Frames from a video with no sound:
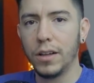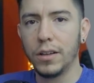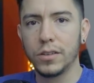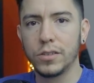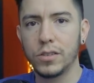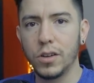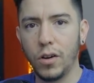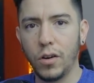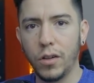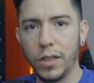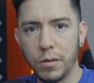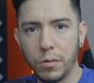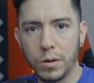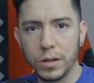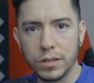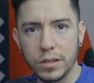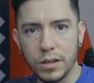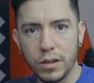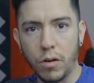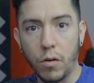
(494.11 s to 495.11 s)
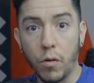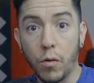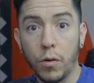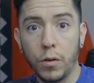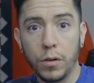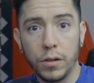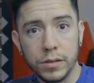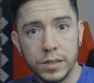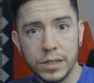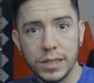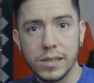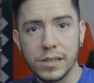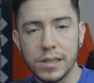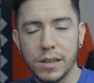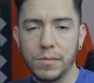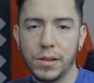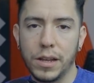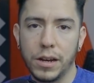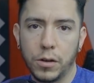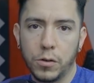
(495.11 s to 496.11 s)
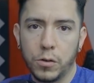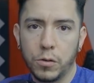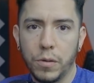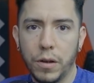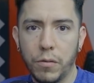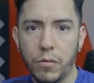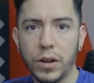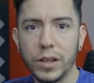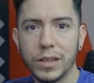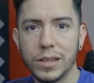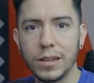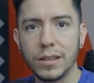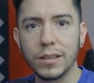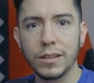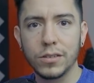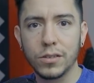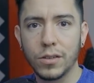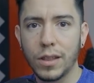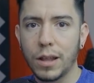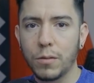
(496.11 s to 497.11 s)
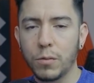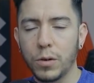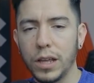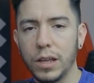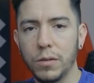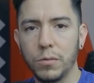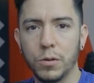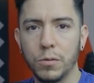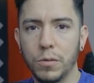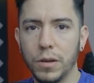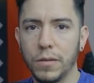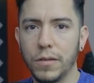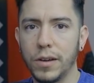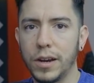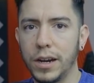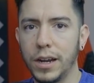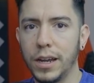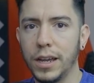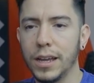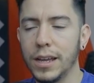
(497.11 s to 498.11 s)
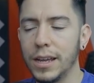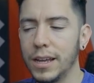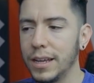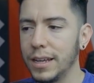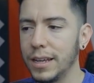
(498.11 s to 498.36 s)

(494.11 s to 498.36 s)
So there was a rule system that it could be written, so that way it would be very